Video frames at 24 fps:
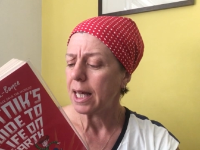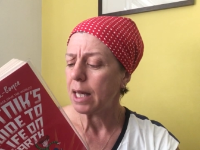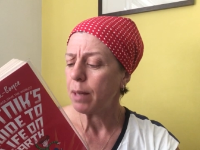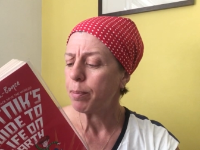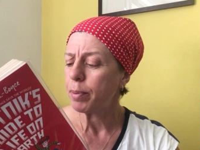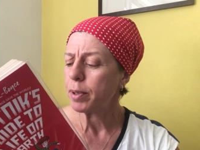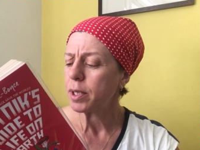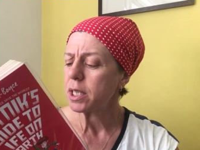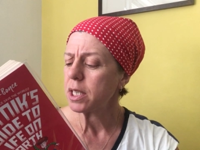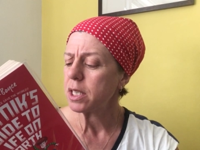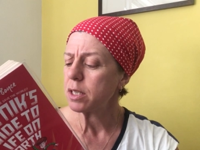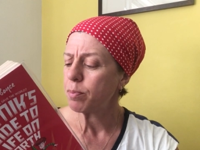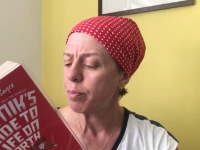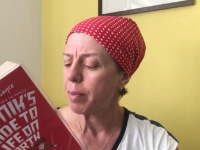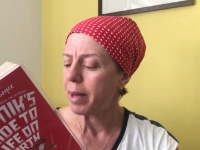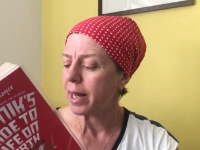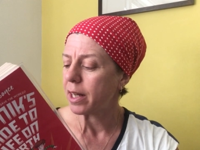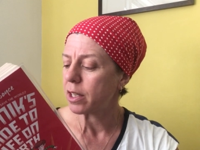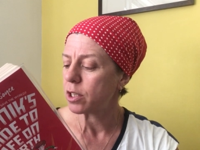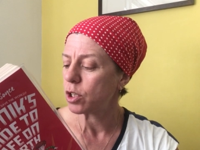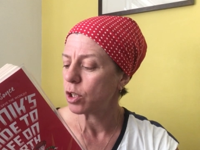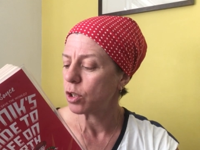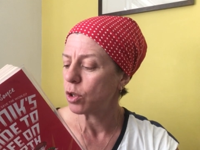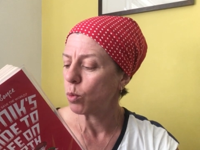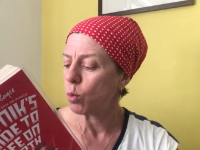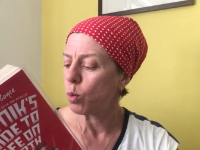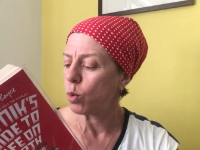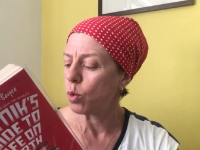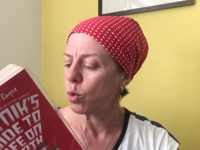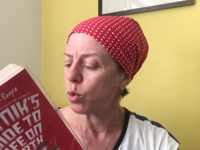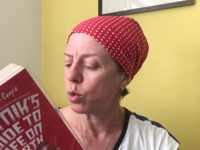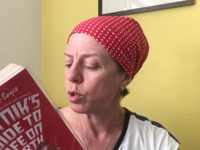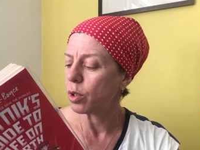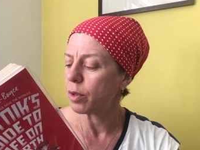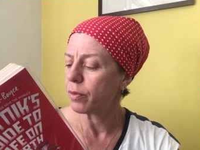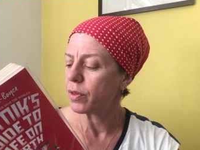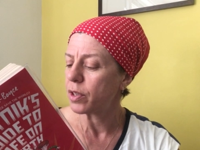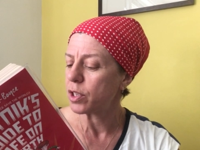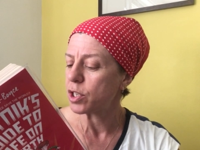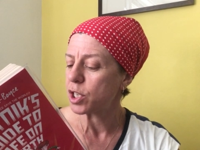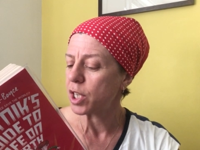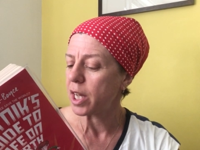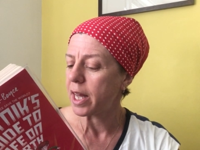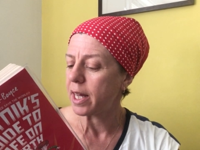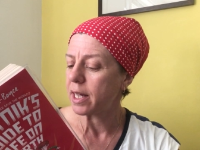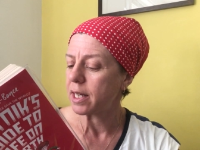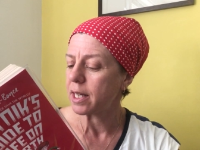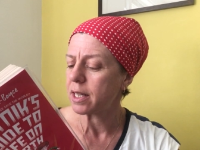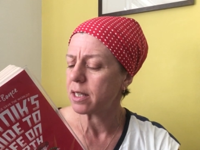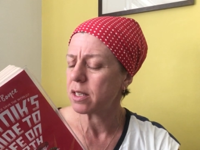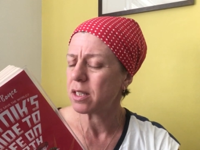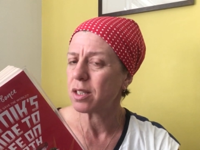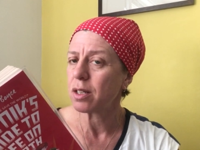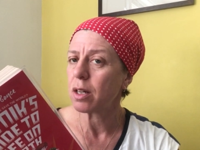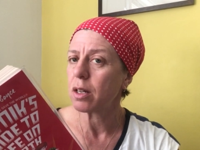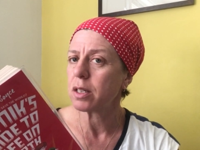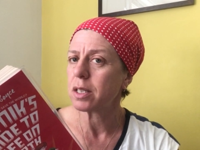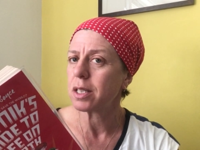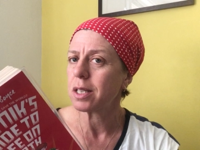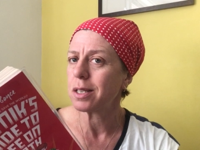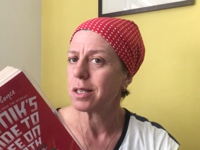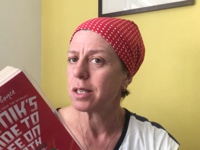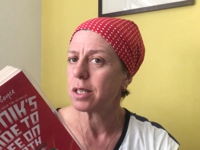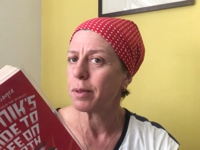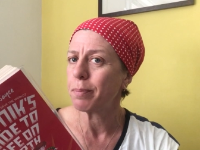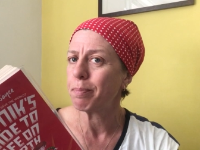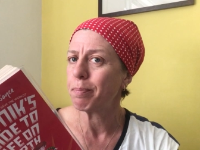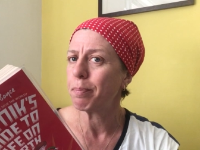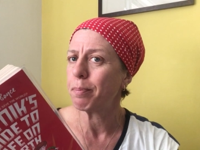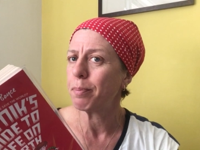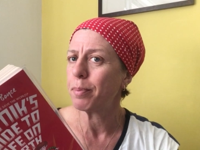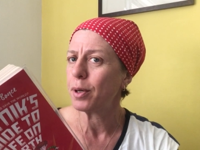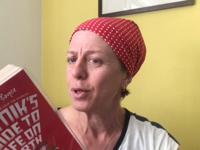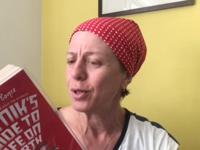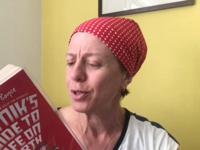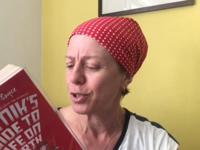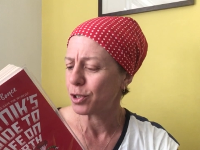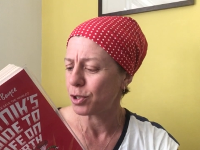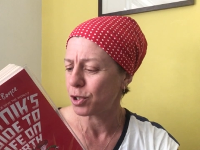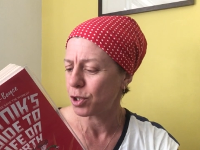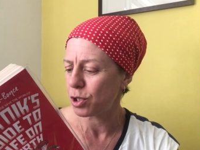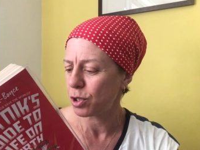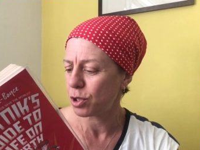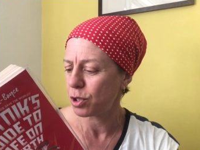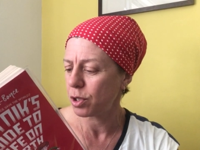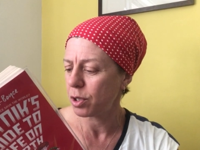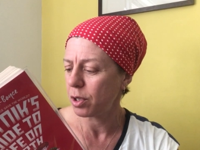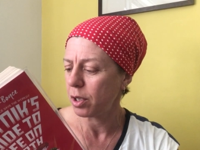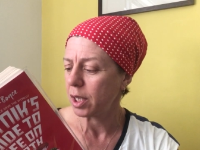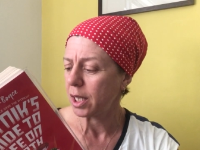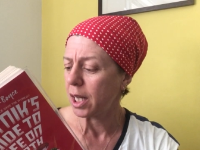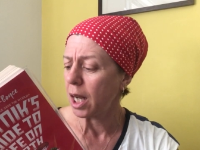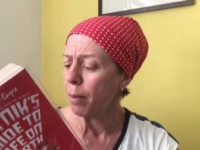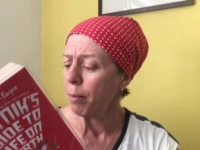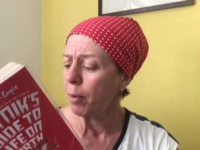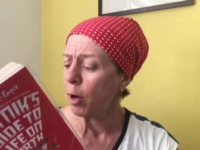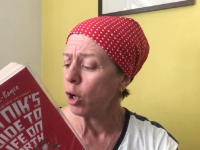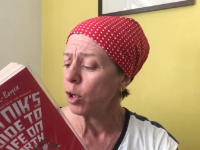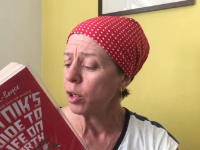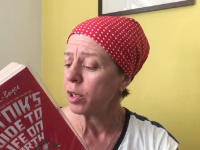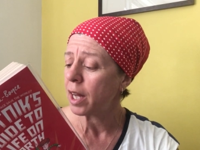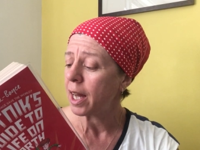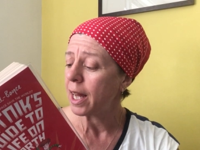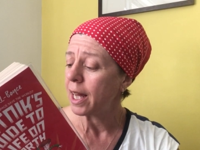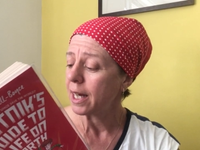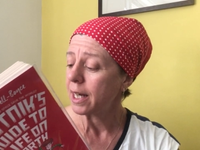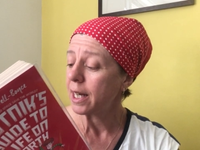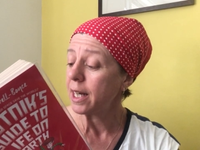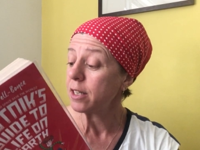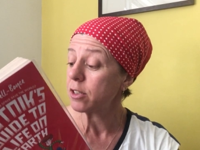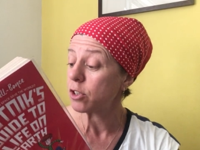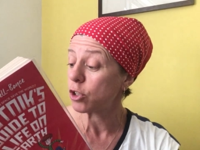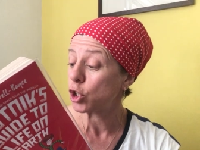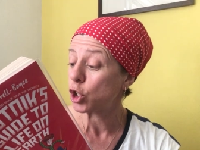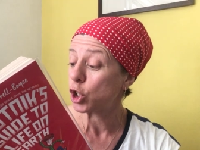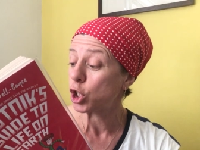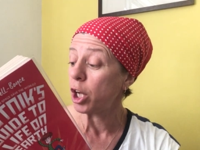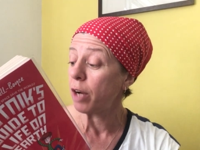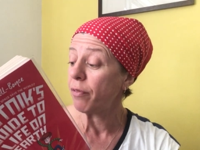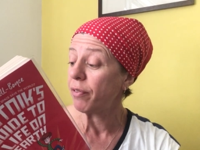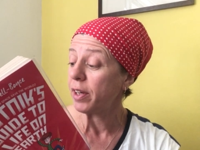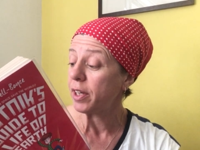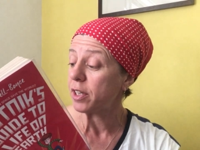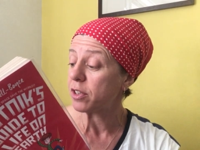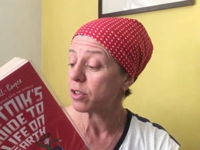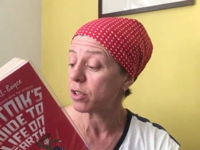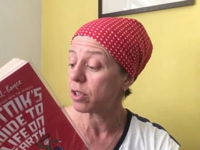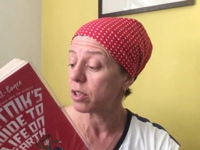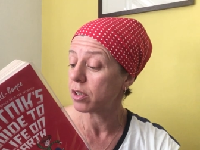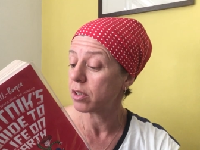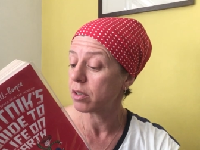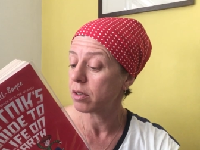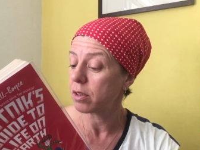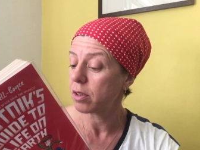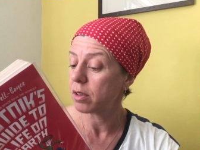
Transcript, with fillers: he put his back to the wall of the shed and started to push. Come on, let's shove it.